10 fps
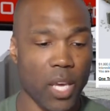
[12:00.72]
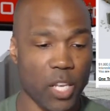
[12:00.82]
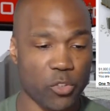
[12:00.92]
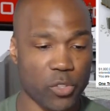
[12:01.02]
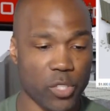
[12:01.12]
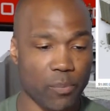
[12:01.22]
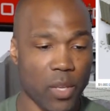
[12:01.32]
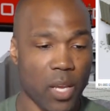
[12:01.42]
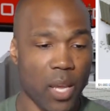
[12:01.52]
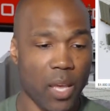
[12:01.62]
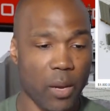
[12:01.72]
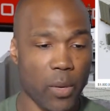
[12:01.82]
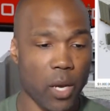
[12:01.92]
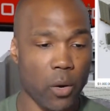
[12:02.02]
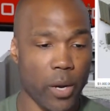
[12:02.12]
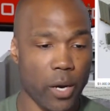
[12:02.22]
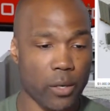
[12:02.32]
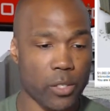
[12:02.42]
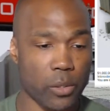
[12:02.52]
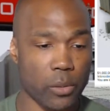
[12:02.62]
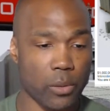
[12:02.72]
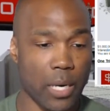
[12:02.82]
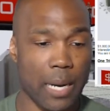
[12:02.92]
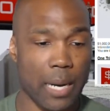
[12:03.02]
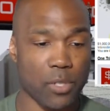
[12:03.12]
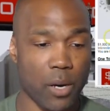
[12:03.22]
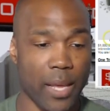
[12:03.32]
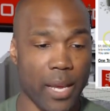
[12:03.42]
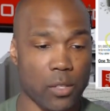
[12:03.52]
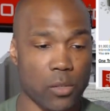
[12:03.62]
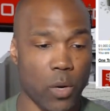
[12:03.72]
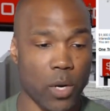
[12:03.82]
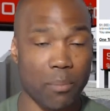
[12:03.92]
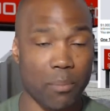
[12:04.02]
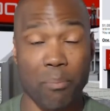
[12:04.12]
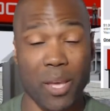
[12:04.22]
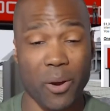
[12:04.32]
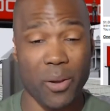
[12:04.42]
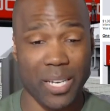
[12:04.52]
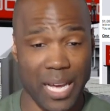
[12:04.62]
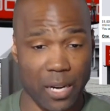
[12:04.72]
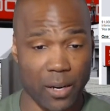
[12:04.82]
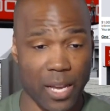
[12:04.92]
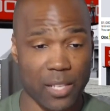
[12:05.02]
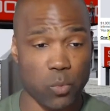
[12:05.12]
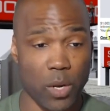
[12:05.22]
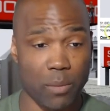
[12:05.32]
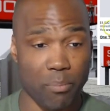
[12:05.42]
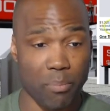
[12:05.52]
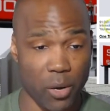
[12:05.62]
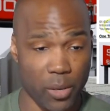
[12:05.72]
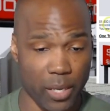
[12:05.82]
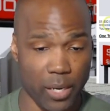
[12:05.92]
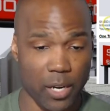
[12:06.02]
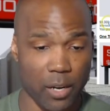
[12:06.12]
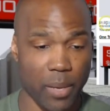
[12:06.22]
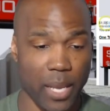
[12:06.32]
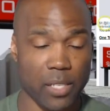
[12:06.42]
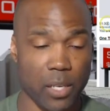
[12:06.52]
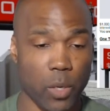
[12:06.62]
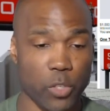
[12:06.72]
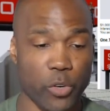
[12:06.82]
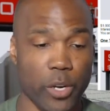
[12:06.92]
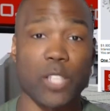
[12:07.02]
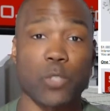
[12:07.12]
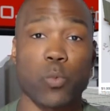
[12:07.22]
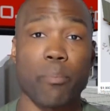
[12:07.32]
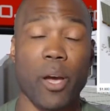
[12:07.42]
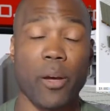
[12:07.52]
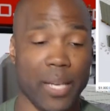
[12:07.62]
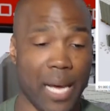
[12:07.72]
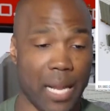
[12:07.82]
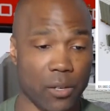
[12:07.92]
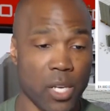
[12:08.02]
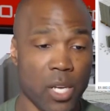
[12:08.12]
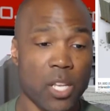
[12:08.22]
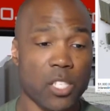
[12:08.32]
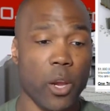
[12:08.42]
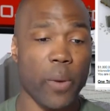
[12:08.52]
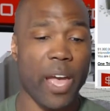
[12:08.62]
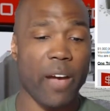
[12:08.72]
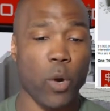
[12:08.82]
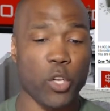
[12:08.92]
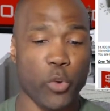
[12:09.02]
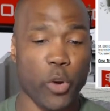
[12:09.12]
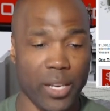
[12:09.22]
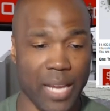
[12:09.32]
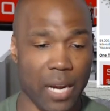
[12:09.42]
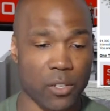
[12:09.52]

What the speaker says: Interesting. And then we go here to, I'm sorry, that is $1 billion. That's 1 billion. Oh man, I said 1 trillion. That's $1 billion. So here we have $1 trillion.